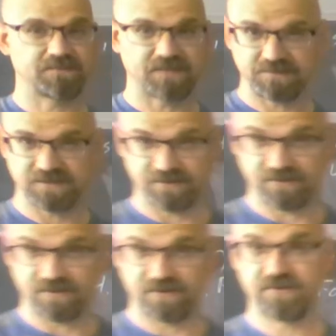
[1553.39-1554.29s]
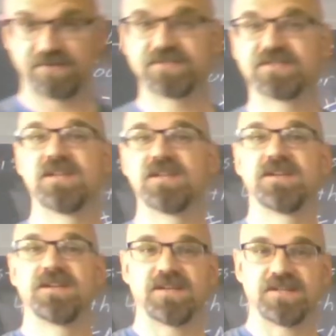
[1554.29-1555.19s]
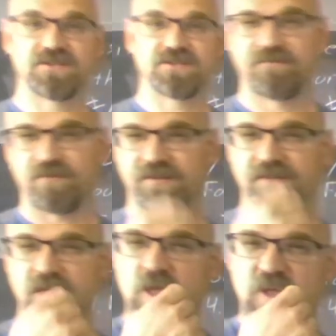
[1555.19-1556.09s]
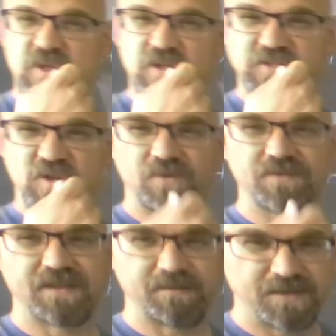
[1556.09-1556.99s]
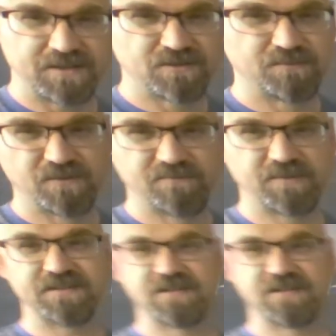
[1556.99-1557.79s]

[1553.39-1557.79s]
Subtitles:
sometimes little girls, and so forth. So that Me Too movement